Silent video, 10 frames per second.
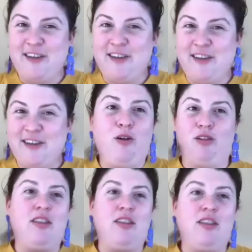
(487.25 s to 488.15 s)
And there are
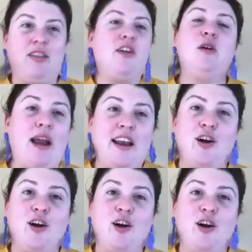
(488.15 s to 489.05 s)
people literally
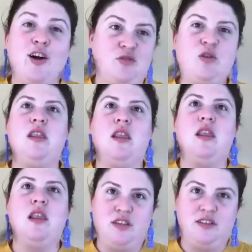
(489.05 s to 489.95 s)
waiting around you who
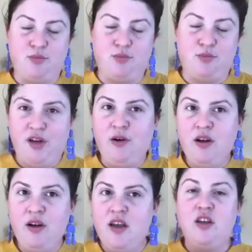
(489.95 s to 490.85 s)
would love to
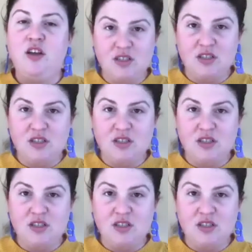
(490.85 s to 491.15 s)
support you.